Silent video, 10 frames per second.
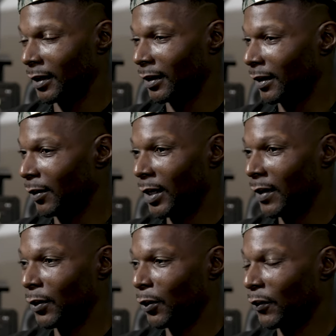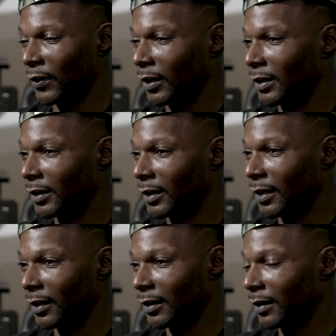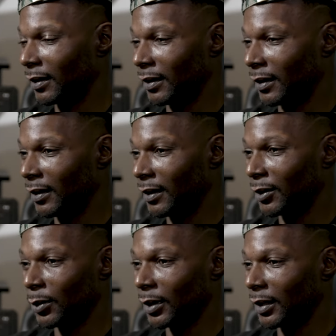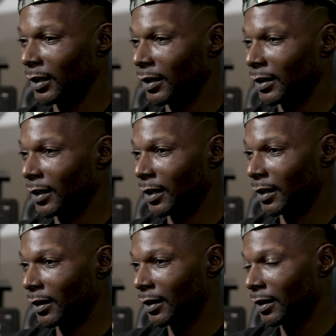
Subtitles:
have no feelings. Like, it is what it is. Like,